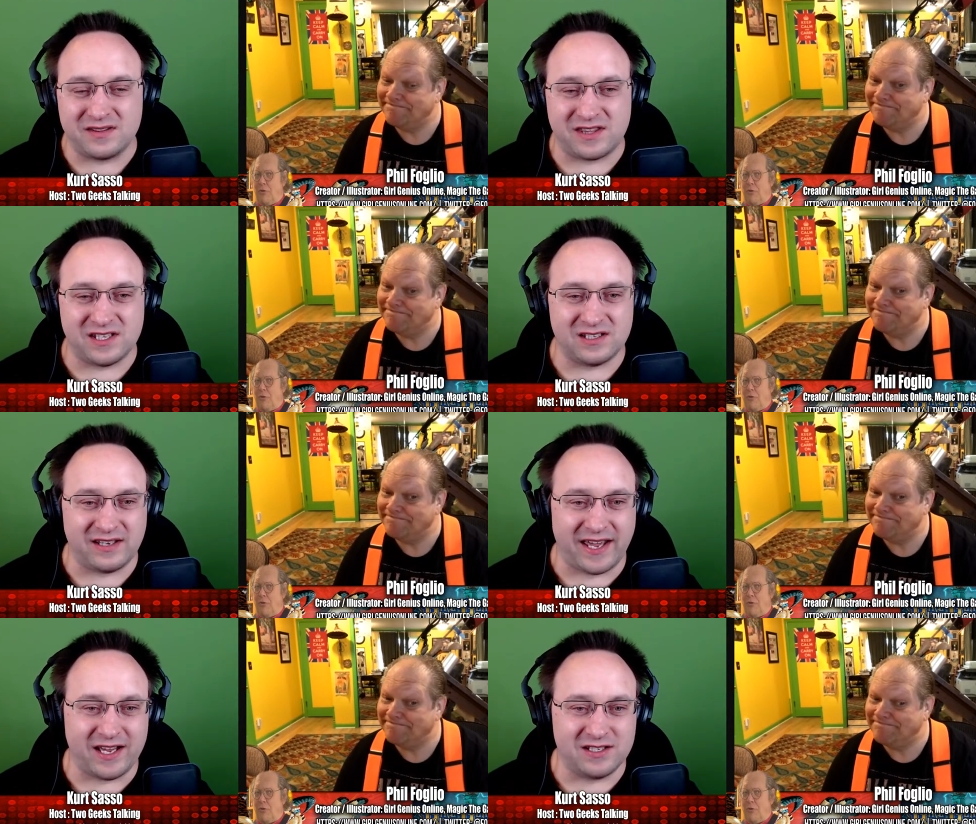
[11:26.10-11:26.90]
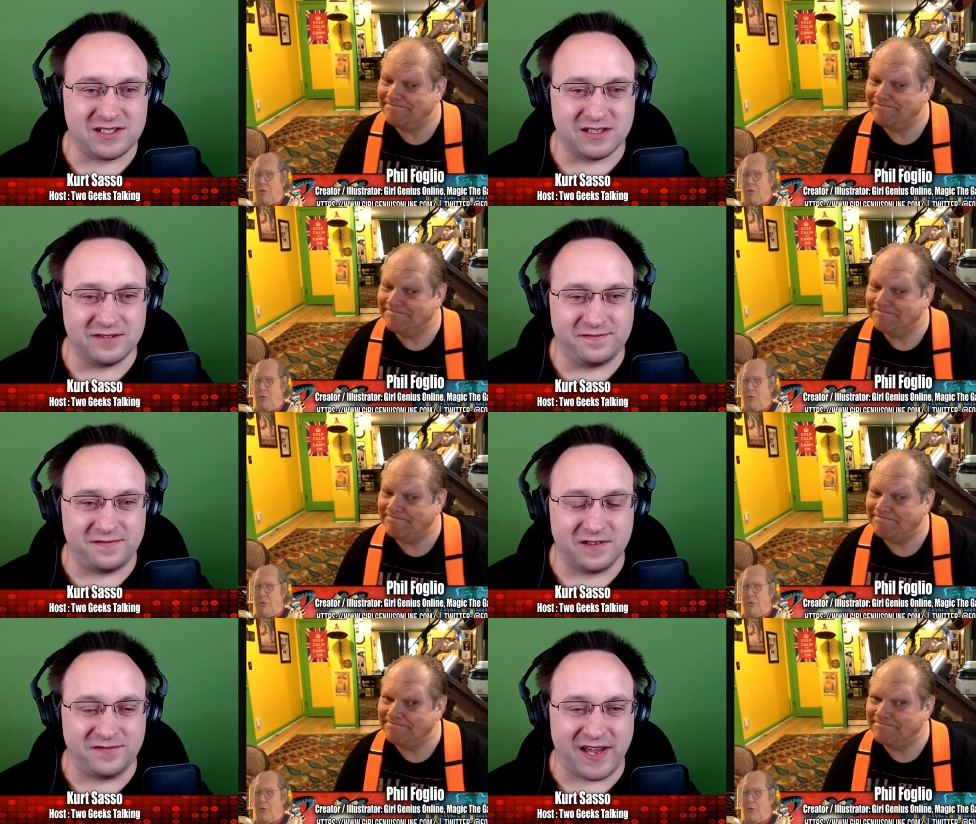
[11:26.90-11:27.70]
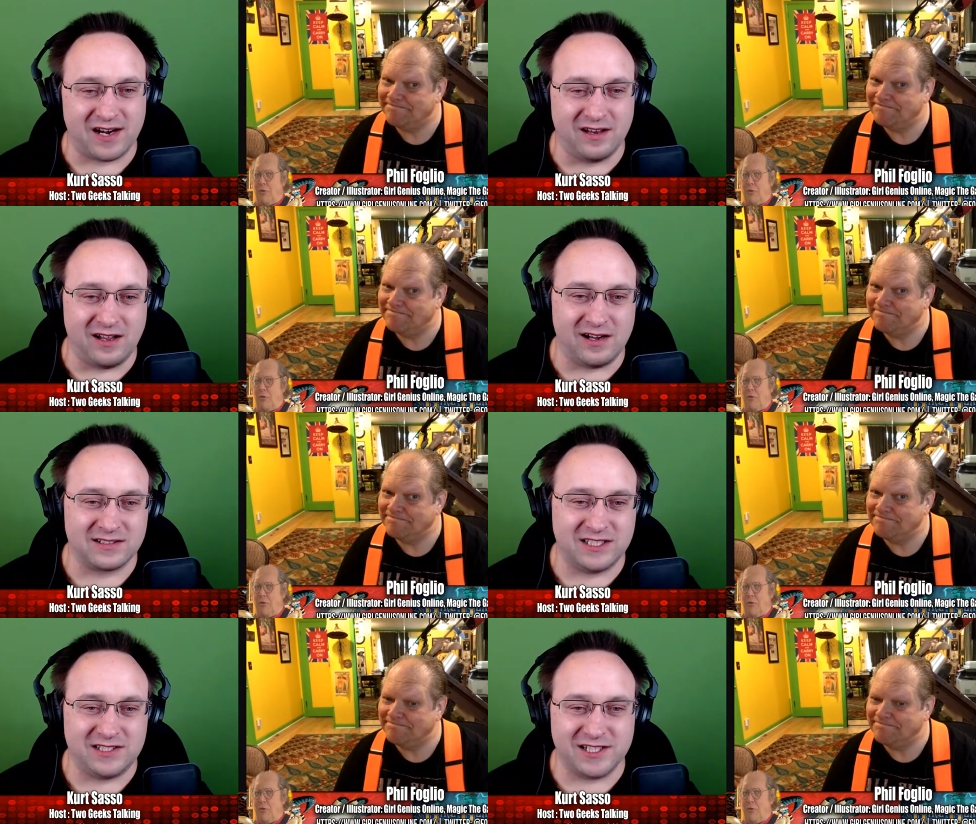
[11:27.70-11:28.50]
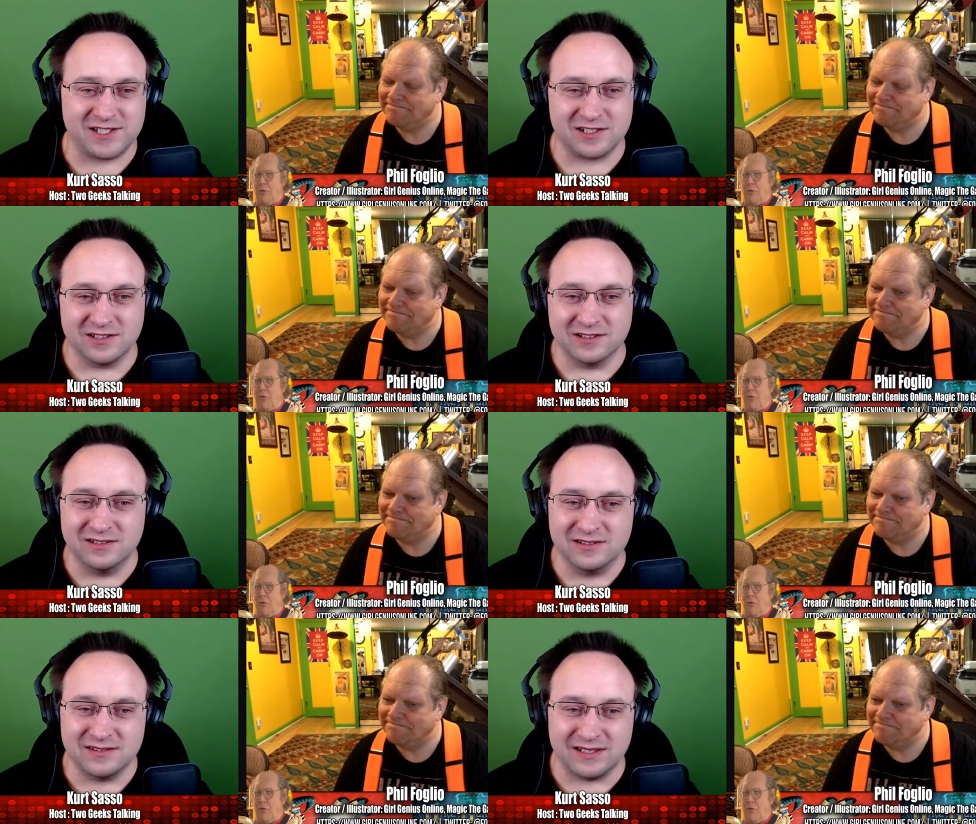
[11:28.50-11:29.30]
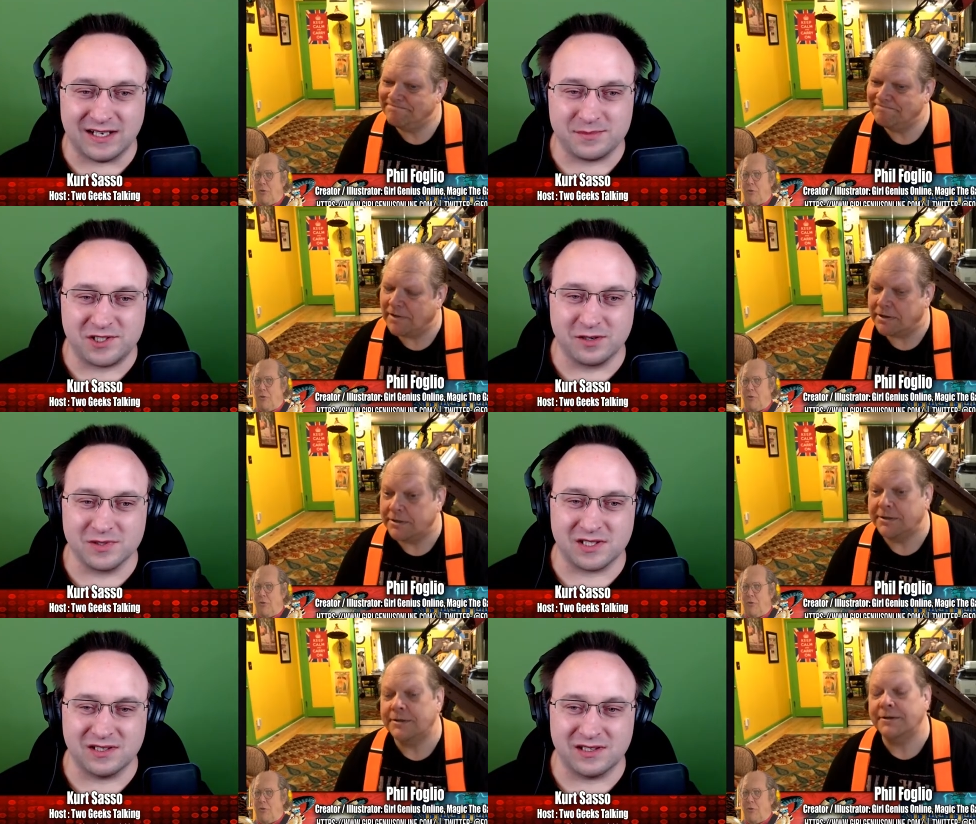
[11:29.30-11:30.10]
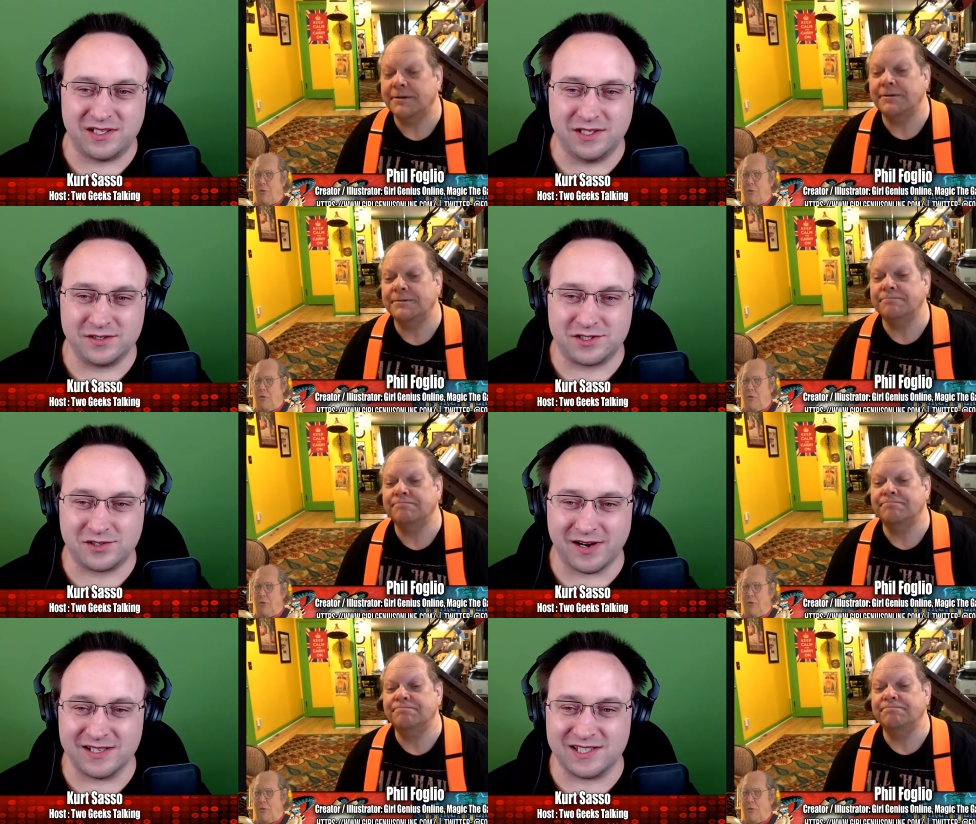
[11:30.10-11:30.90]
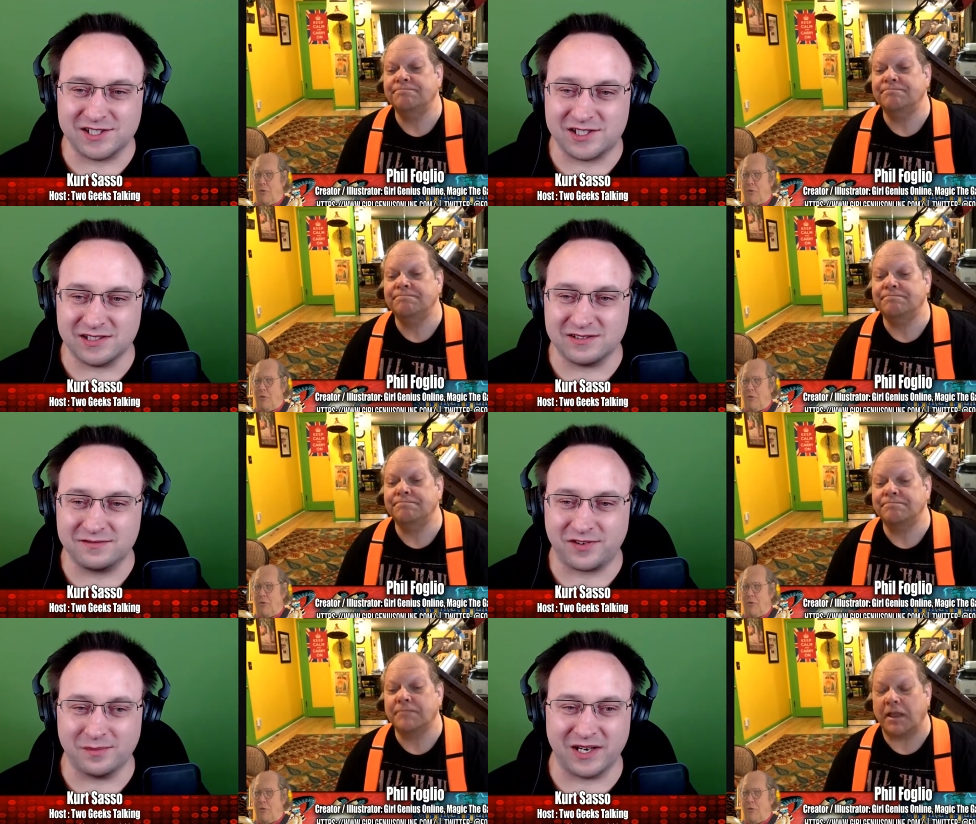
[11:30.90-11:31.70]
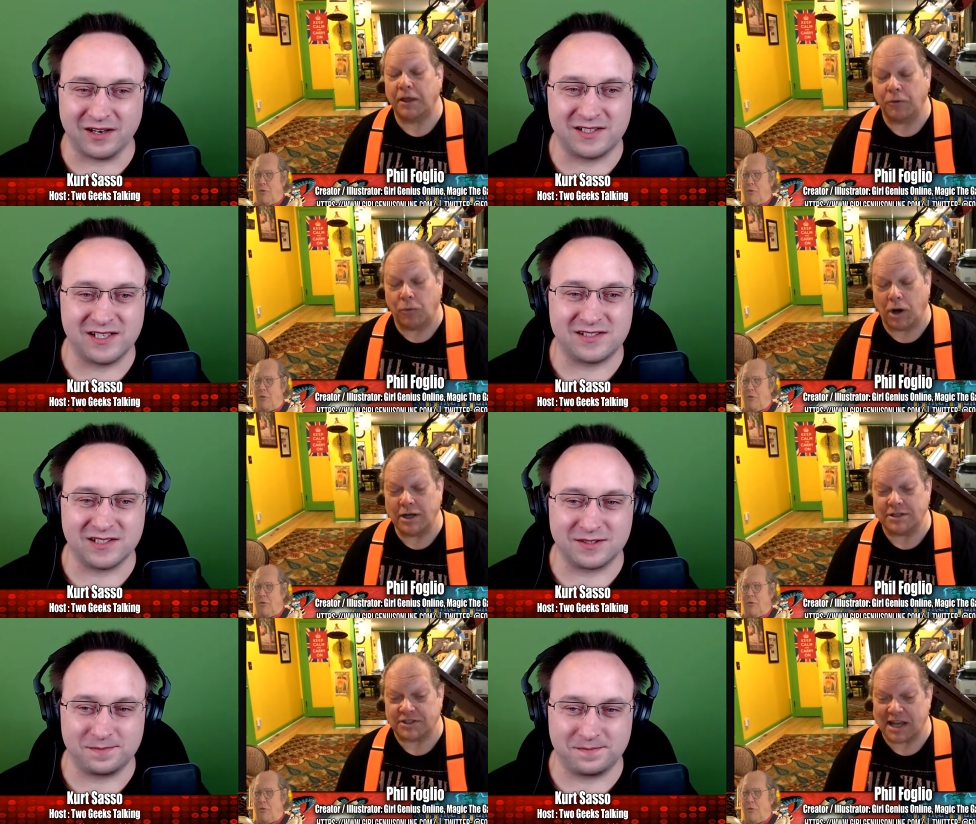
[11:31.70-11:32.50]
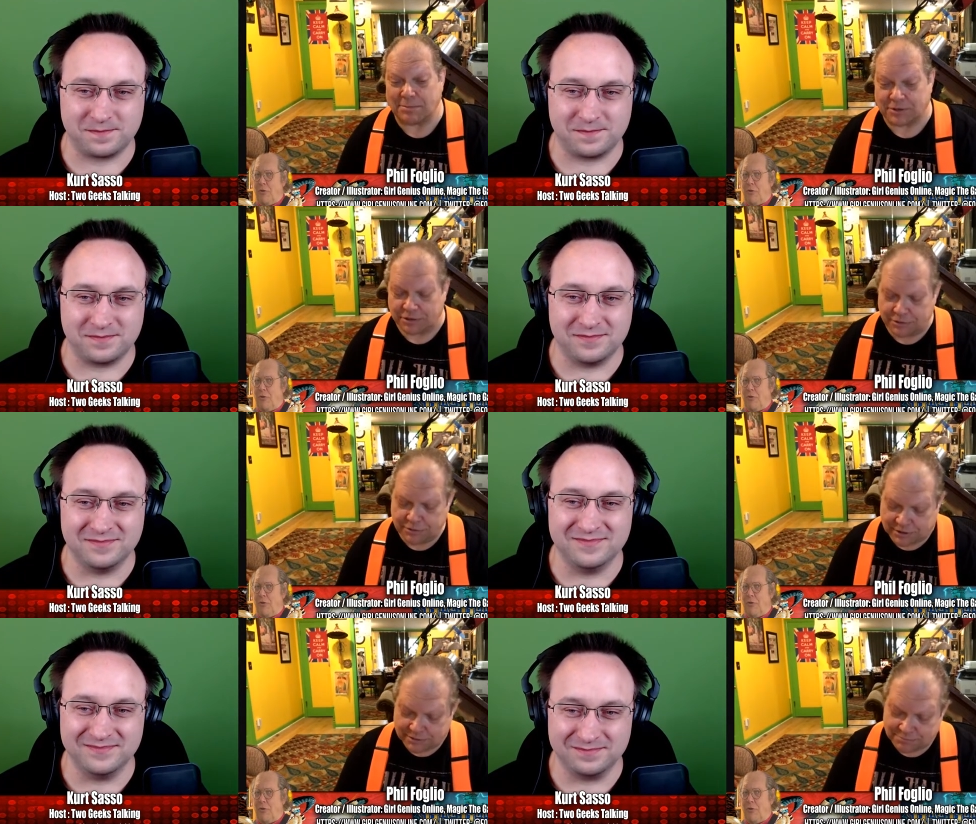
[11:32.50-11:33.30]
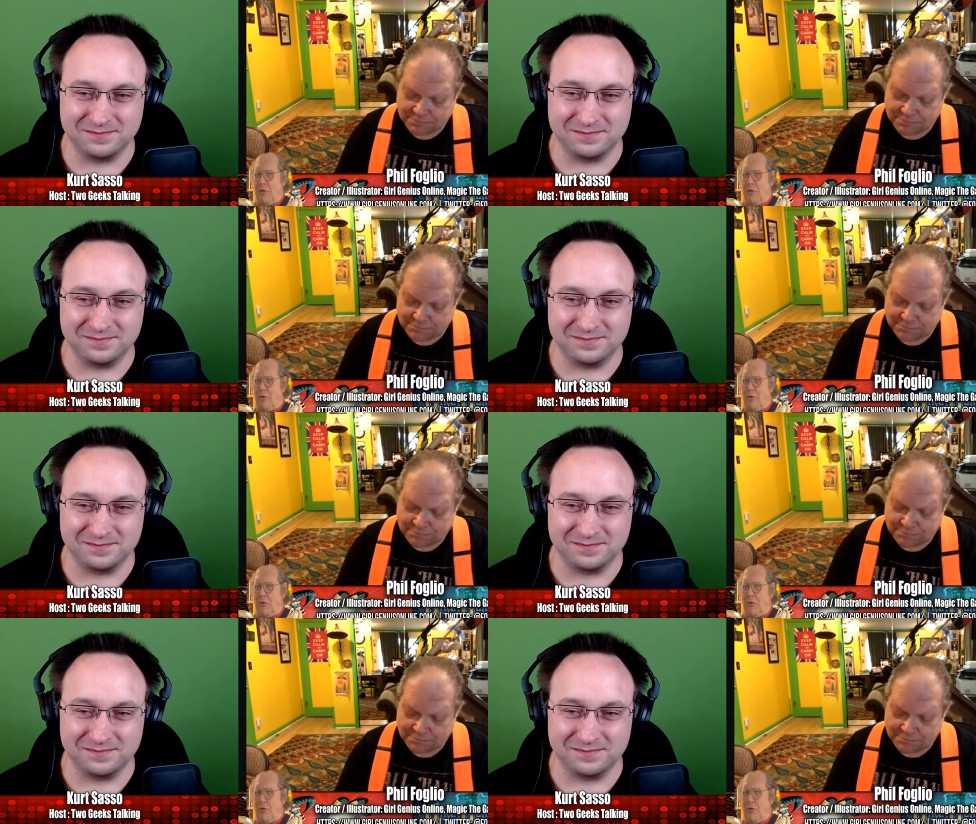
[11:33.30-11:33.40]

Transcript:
Speaker 1: The age of, of analog to digital, I'm sure, was a, a huge transition from
Speaker 2: an artistic perspective. It was, absolutely.